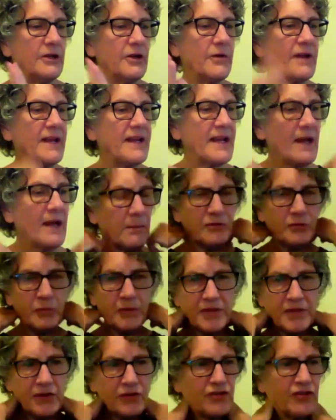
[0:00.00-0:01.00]
It helps
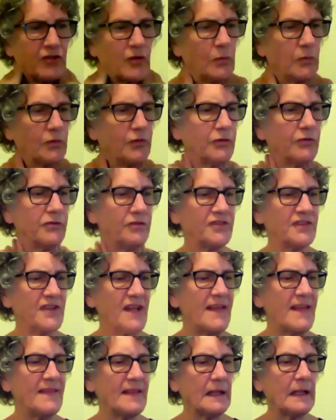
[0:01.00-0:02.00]
with the shoulders
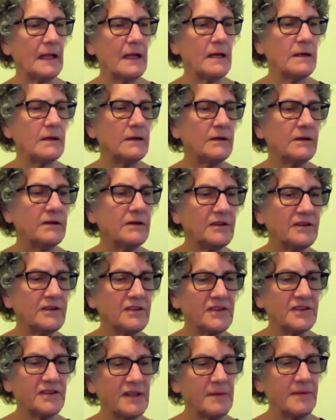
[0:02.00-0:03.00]
and the
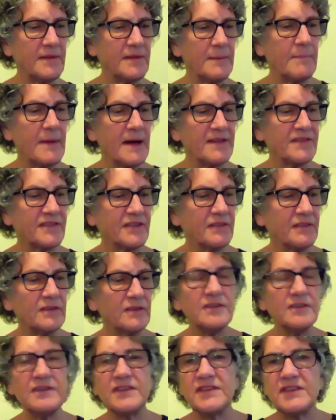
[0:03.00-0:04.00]
lungs, the
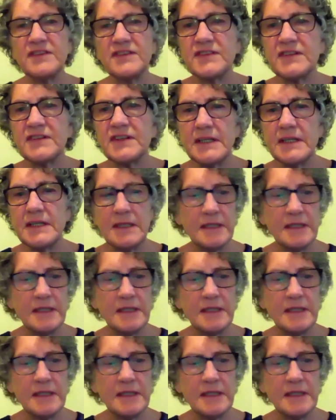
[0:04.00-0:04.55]
muscles,